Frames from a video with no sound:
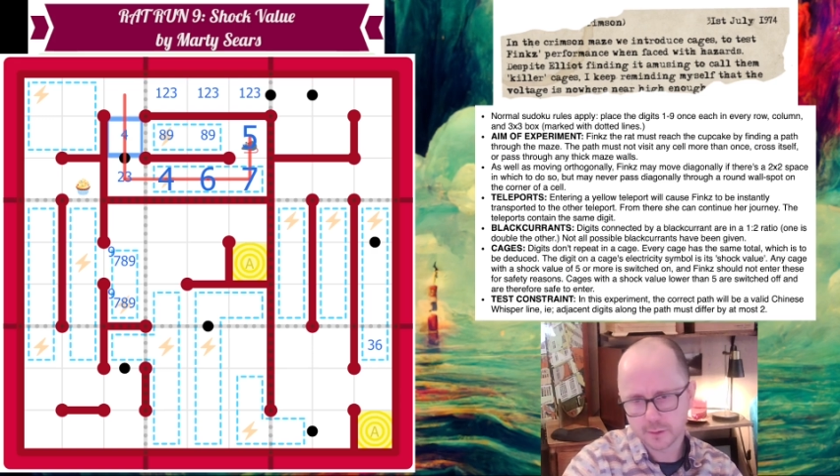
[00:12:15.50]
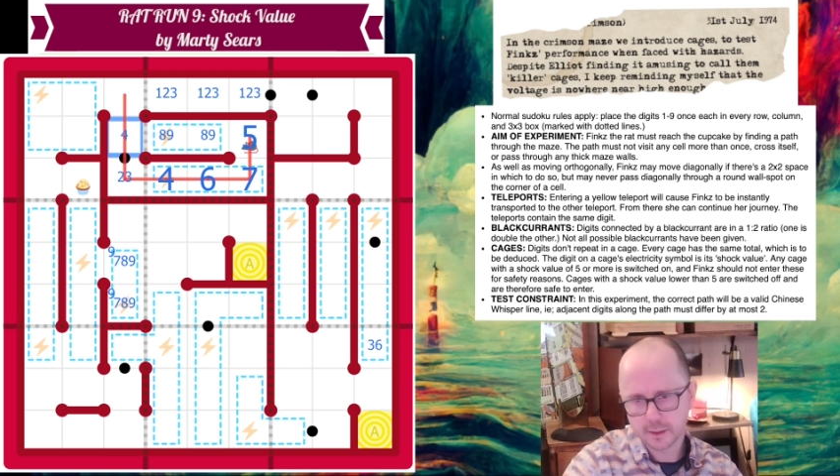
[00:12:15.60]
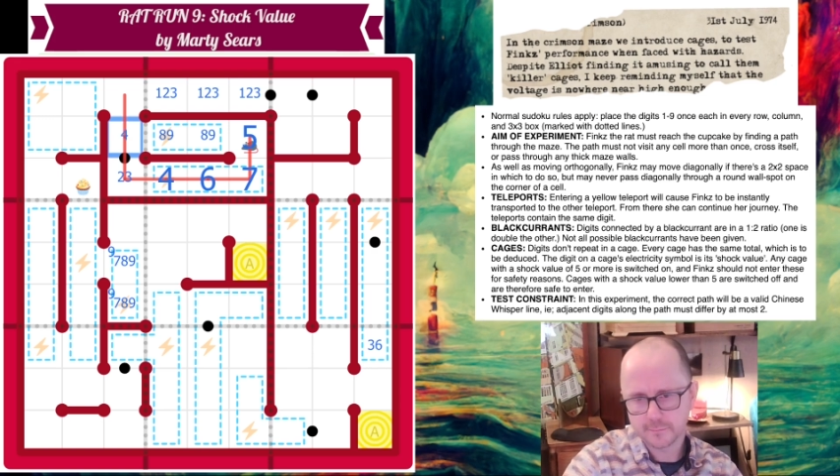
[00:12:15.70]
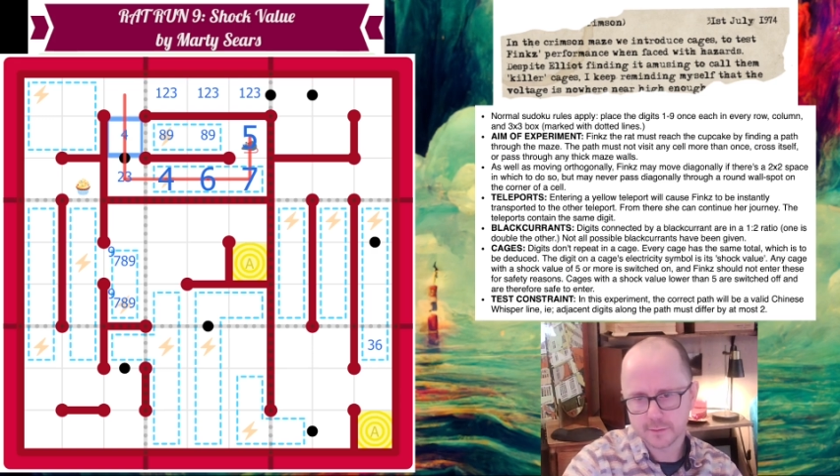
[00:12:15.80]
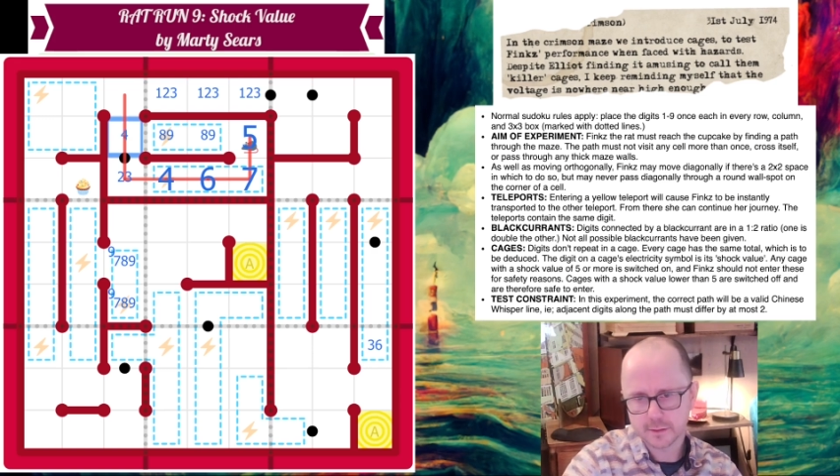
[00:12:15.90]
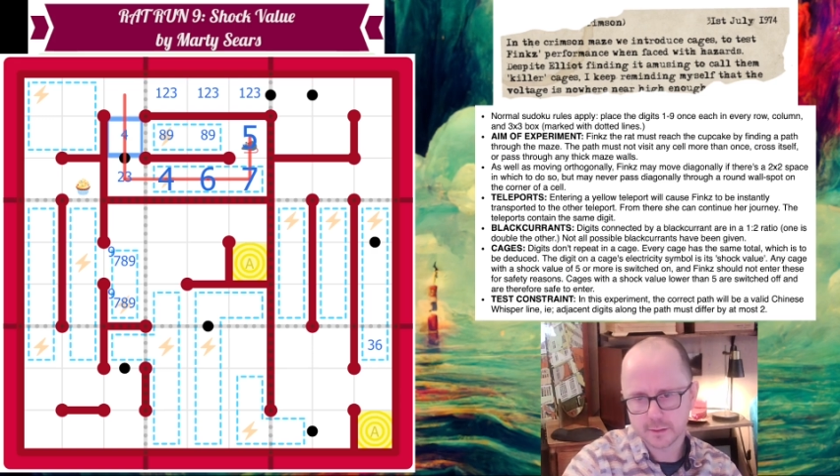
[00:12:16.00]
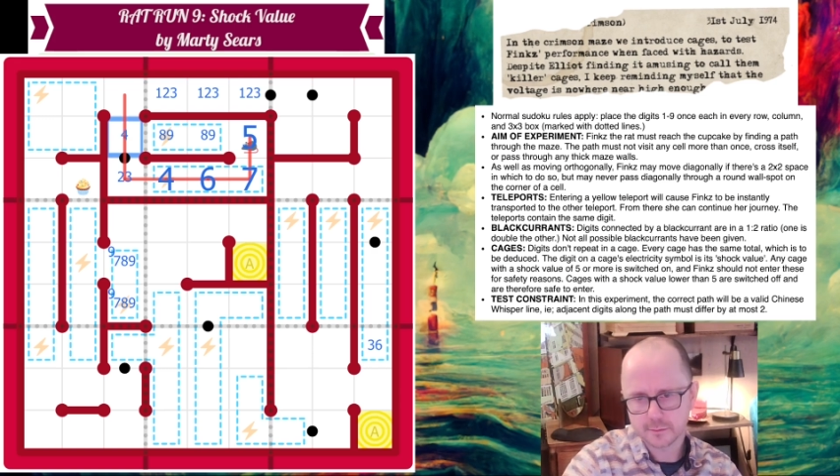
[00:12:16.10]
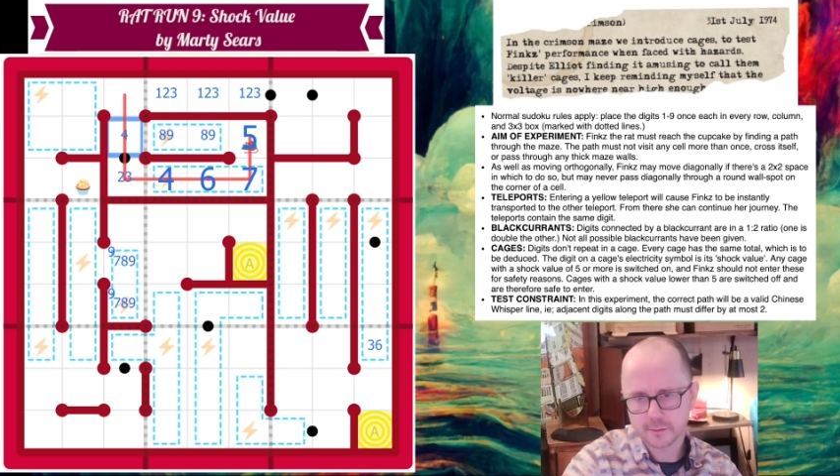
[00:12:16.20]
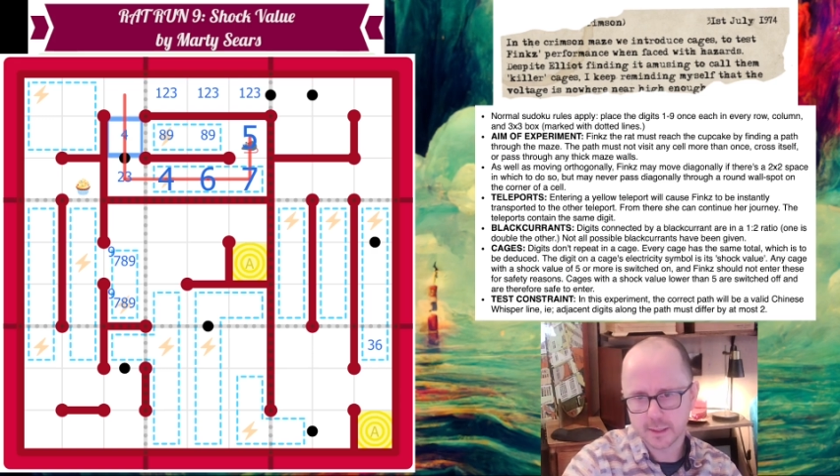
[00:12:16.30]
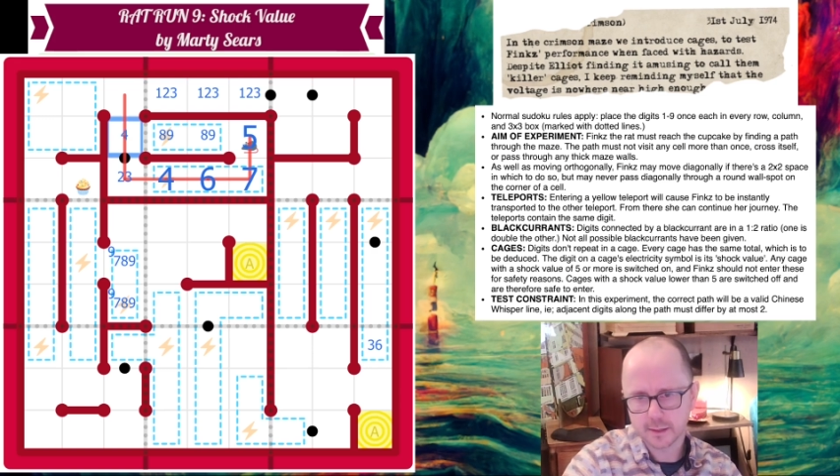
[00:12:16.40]
and if it's a
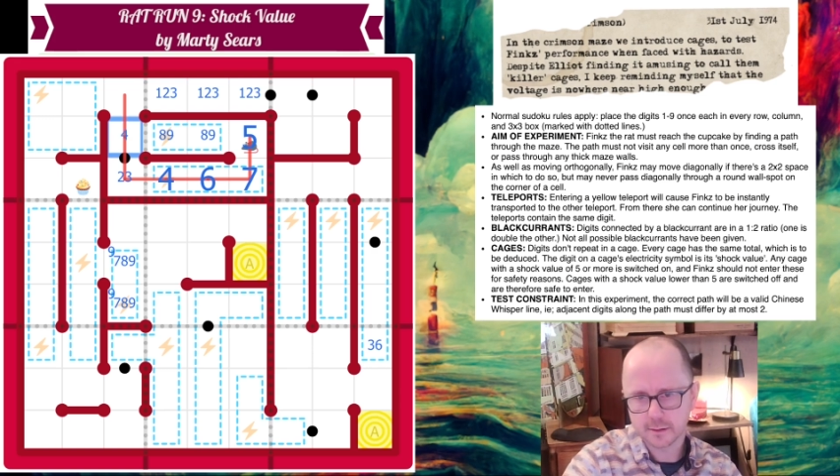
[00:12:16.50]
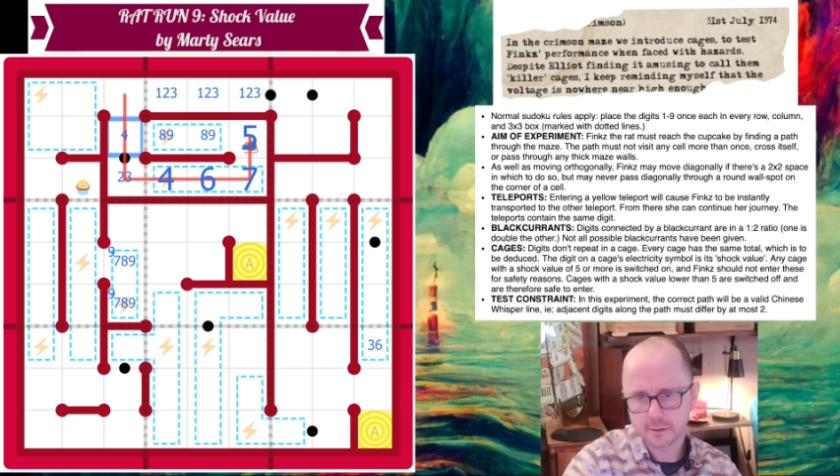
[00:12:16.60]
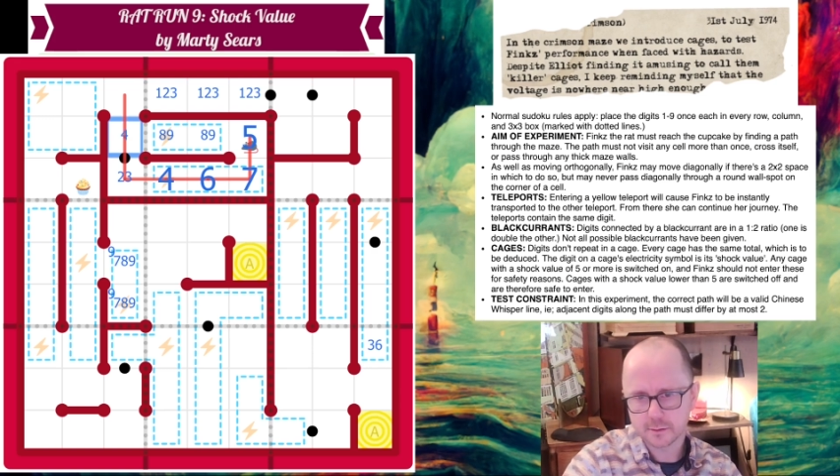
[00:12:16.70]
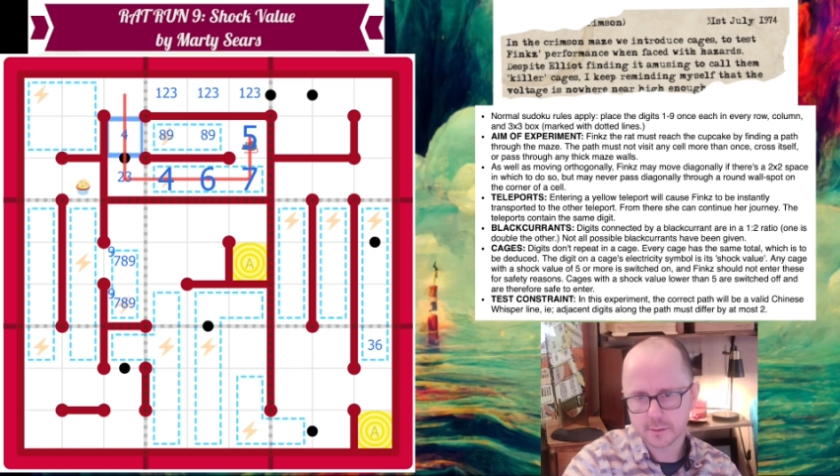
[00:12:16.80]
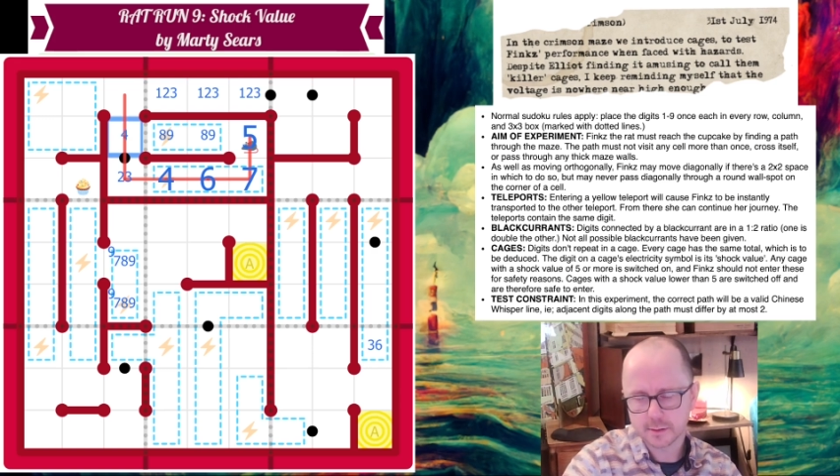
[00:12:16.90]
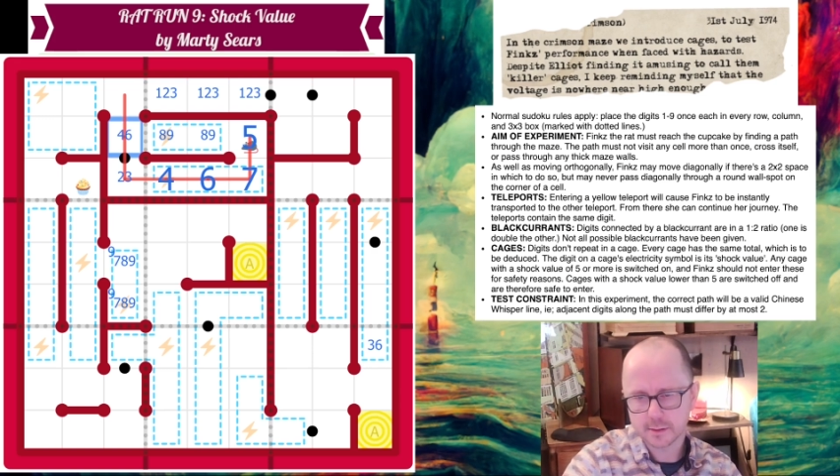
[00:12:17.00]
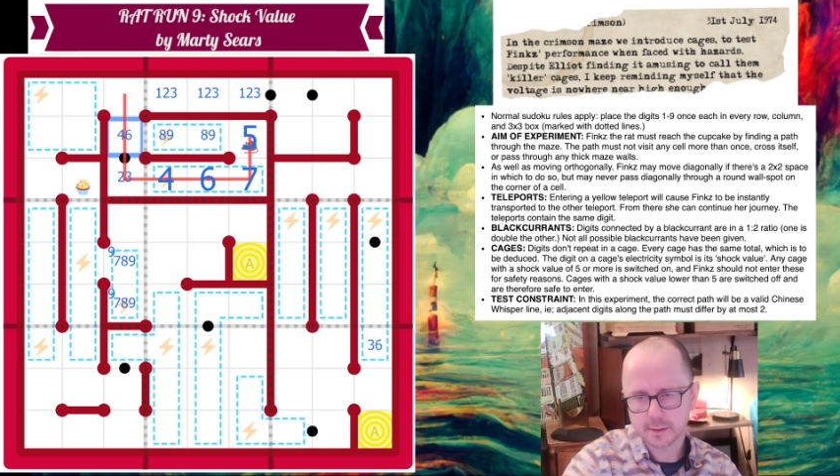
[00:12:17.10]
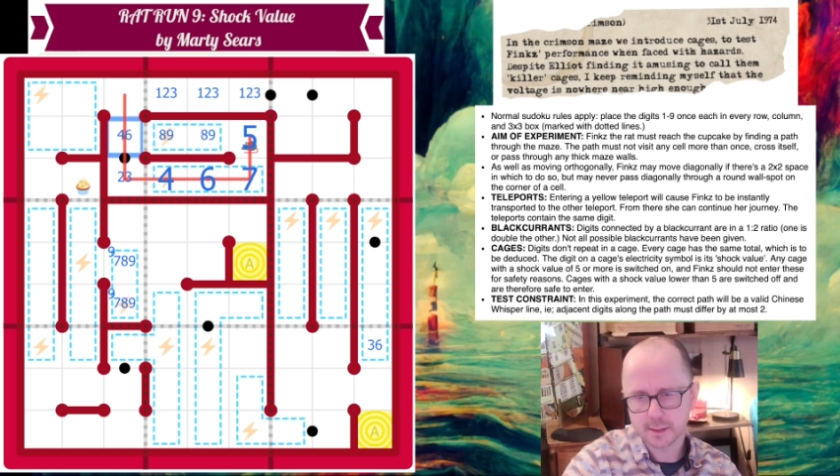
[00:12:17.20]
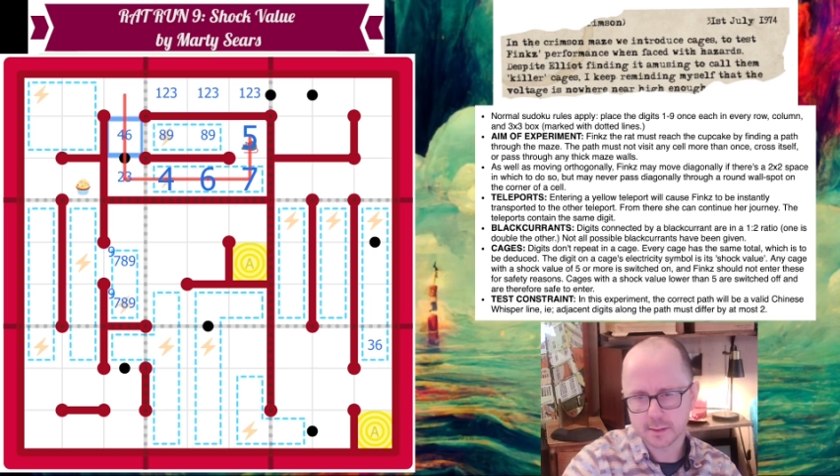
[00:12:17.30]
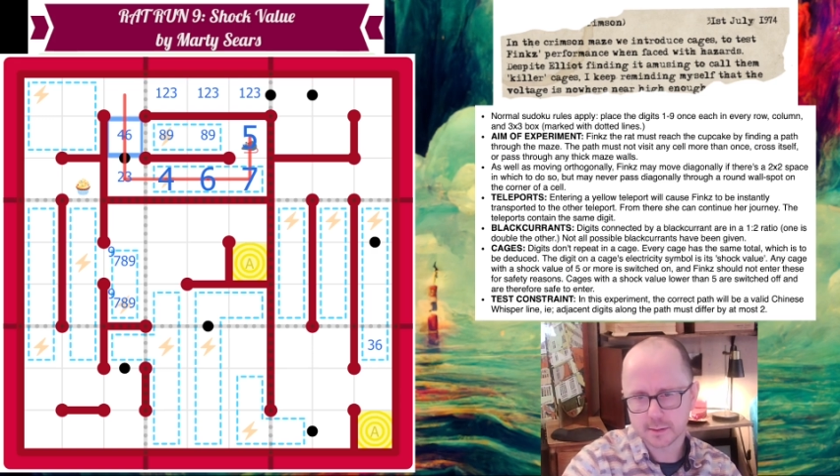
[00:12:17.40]
3, it goes to a
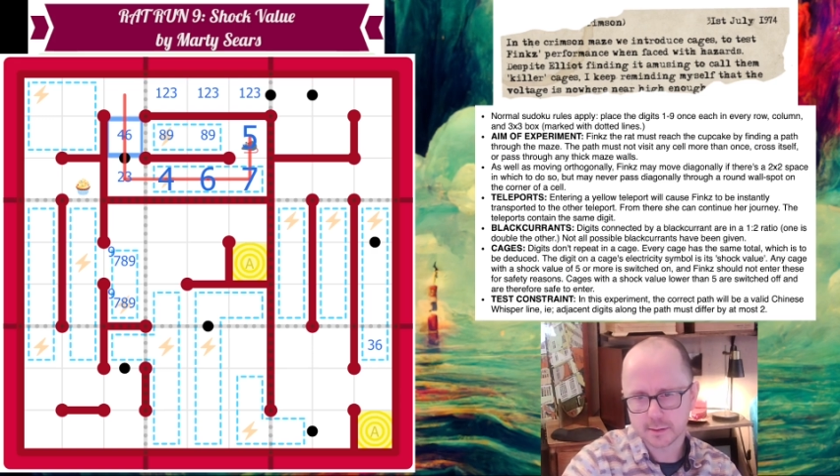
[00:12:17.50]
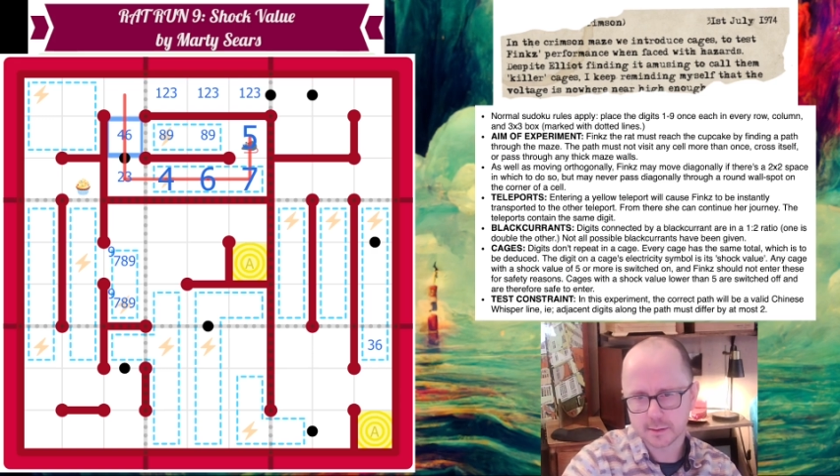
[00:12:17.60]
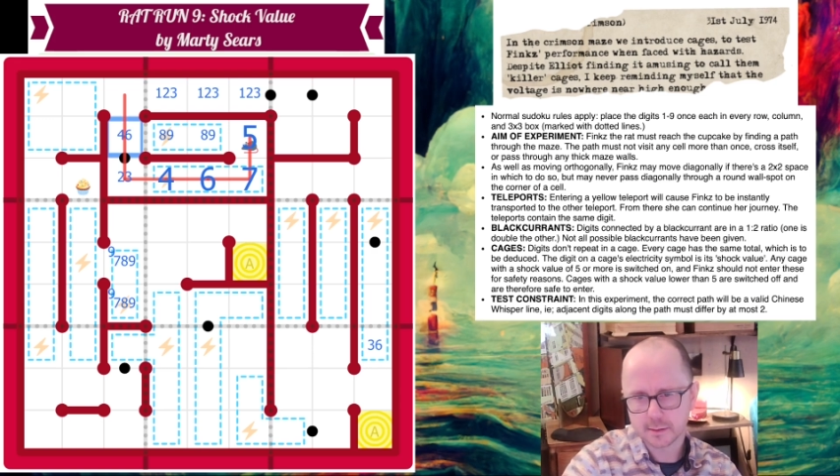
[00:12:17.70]
6.